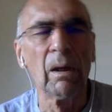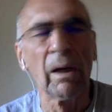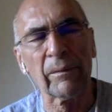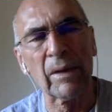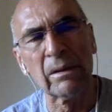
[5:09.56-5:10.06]

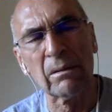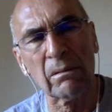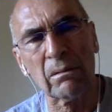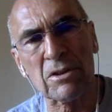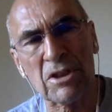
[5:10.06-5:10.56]
And
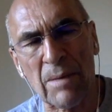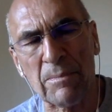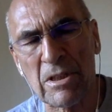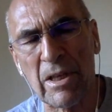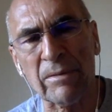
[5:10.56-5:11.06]
then
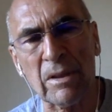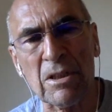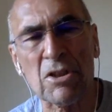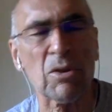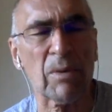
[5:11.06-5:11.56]
step 7
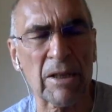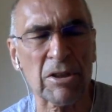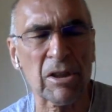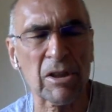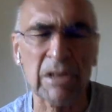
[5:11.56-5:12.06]
is to
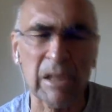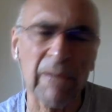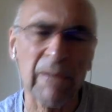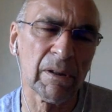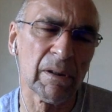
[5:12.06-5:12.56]
actually
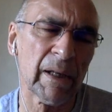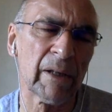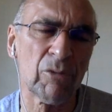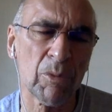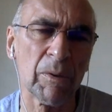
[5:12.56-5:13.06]
deliver
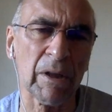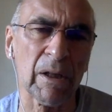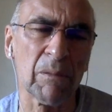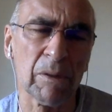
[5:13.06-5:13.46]
and repeat,